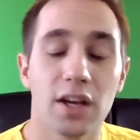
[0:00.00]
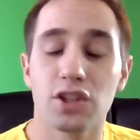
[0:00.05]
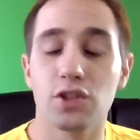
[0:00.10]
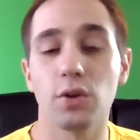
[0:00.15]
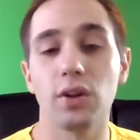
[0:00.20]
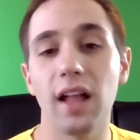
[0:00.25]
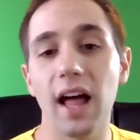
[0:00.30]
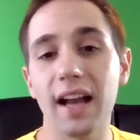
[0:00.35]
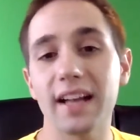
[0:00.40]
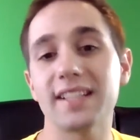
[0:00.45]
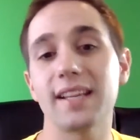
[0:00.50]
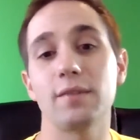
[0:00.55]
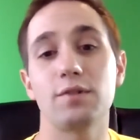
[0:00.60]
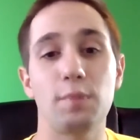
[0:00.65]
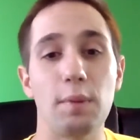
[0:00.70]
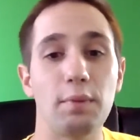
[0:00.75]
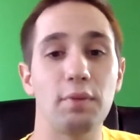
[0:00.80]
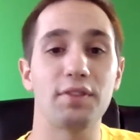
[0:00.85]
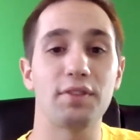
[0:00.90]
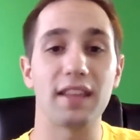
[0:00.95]
So a lot of times
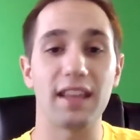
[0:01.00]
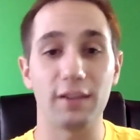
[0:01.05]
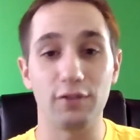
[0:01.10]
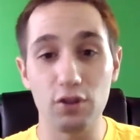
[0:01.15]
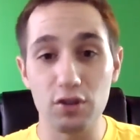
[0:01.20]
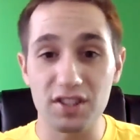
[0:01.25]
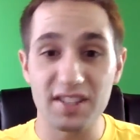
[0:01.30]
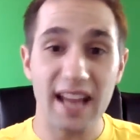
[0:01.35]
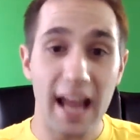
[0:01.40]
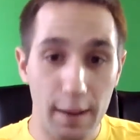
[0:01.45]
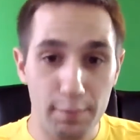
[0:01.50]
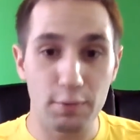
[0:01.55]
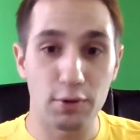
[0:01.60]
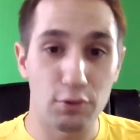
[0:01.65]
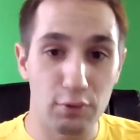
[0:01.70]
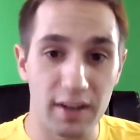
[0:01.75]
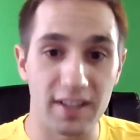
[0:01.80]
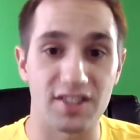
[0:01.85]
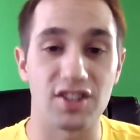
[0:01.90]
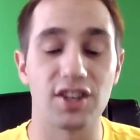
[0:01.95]
people think if you snap your
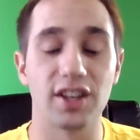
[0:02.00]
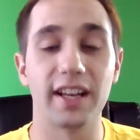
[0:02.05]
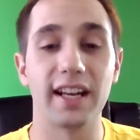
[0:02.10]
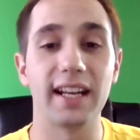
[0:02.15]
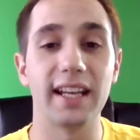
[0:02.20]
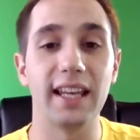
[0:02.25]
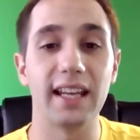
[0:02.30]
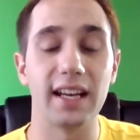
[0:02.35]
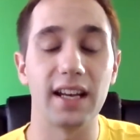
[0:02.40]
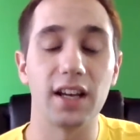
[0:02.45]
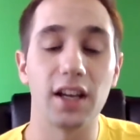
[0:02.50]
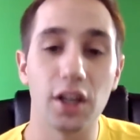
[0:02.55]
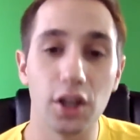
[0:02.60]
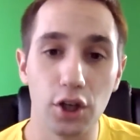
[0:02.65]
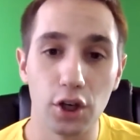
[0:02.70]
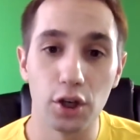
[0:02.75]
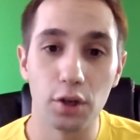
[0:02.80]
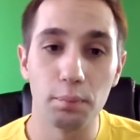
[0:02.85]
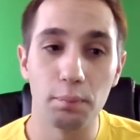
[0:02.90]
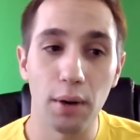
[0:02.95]
wrist, you're going to get
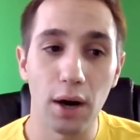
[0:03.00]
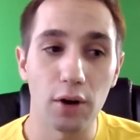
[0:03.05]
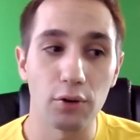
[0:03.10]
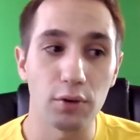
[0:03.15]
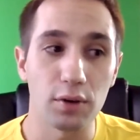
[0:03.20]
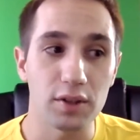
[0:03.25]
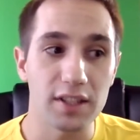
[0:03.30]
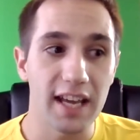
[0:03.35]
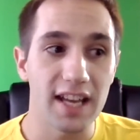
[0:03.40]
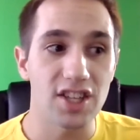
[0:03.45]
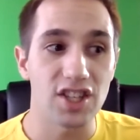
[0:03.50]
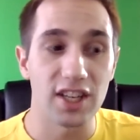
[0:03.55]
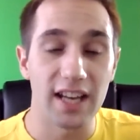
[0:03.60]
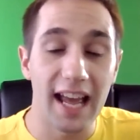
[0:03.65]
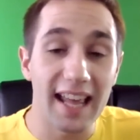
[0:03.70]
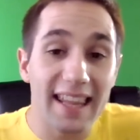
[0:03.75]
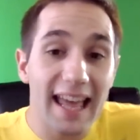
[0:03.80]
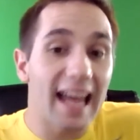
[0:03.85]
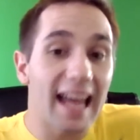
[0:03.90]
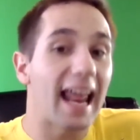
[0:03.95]
good ball rotation.
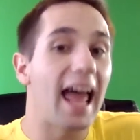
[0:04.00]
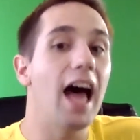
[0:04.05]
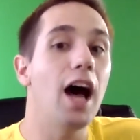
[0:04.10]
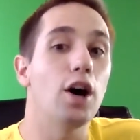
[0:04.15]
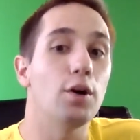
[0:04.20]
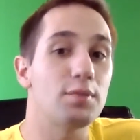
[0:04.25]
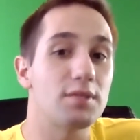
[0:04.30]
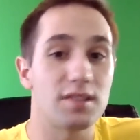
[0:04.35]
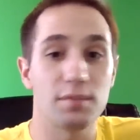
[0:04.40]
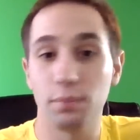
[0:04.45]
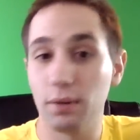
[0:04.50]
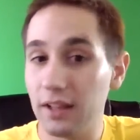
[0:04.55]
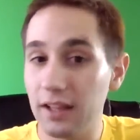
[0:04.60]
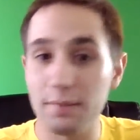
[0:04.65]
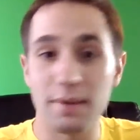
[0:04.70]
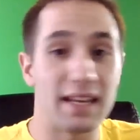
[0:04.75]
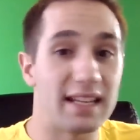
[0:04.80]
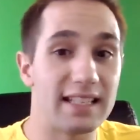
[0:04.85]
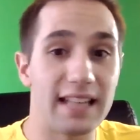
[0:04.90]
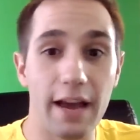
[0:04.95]
And that helps. Believe
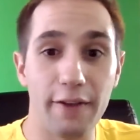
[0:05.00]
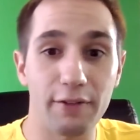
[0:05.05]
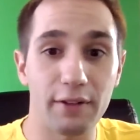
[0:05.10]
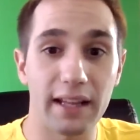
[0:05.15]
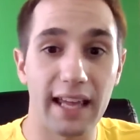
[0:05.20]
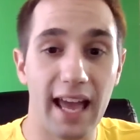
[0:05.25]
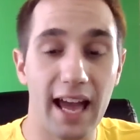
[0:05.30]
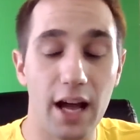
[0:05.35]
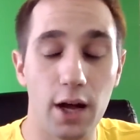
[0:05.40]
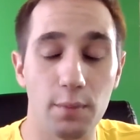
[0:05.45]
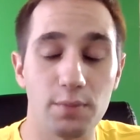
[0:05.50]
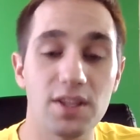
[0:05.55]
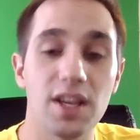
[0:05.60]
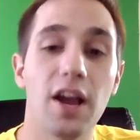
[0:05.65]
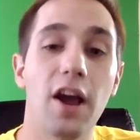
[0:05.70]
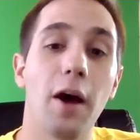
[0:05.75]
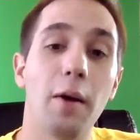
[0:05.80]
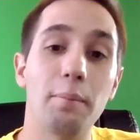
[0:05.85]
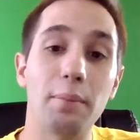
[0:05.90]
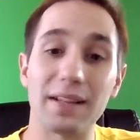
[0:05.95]
me, it definitely helps.
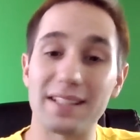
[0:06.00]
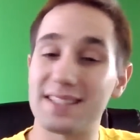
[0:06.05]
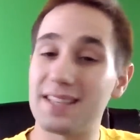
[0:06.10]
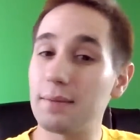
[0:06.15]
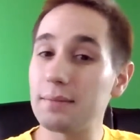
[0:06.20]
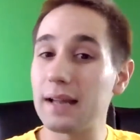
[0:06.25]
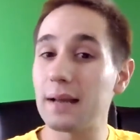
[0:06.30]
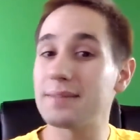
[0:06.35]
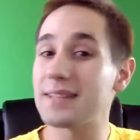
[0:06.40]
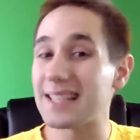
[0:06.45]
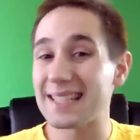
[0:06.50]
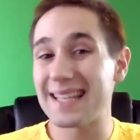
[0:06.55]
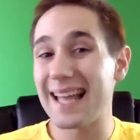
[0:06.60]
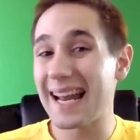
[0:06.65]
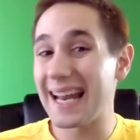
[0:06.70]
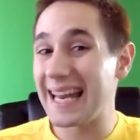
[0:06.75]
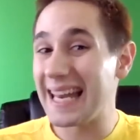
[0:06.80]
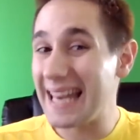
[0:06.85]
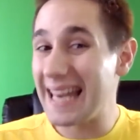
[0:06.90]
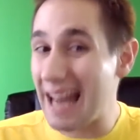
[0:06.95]
But sometimes that's
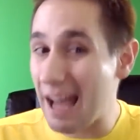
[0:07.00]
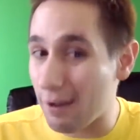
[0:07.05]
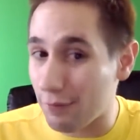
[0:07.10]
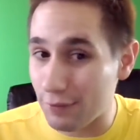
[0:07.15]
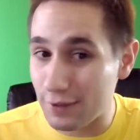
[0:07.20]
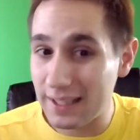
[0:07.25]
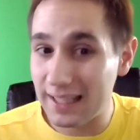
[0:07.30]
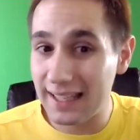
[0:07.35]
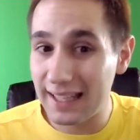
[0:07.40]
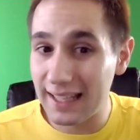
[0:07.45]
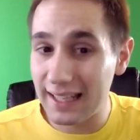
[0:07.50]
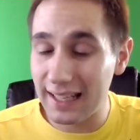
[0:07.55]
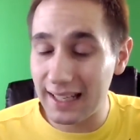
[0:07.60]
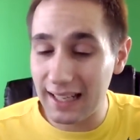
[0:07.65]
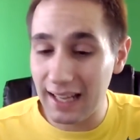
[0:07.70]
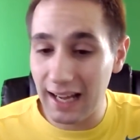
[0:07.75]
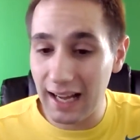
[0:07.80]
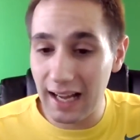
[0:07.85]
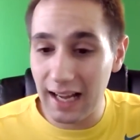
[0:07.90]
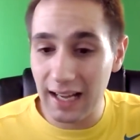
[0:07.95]
not enough to get
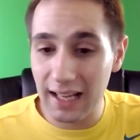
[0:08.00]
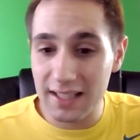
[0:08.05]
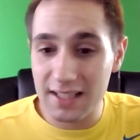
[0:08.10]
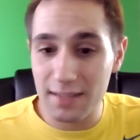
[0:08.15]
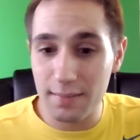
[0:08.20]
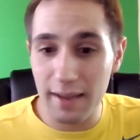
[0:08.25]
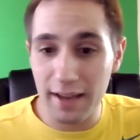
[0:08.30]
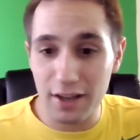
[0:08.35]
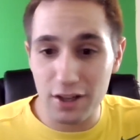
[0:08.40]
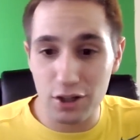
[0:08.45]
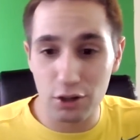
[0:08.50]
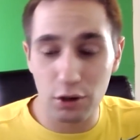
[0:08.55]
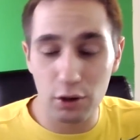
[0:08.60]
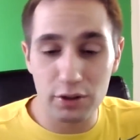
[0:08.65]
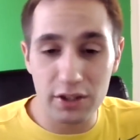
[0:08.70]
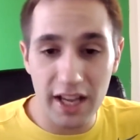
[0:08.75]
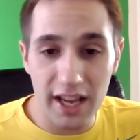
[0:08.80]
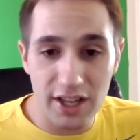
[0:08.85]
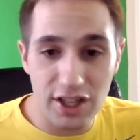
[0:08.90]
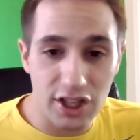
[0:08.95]
some extra
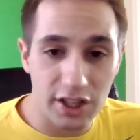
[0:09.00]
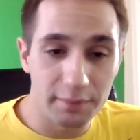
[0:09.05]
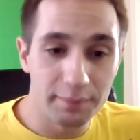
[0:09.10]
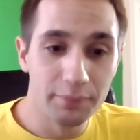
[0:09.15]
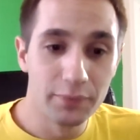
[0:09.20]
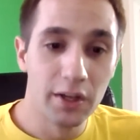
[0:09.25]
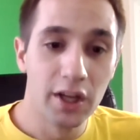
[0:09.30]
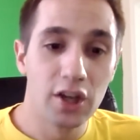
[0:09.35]
rotation.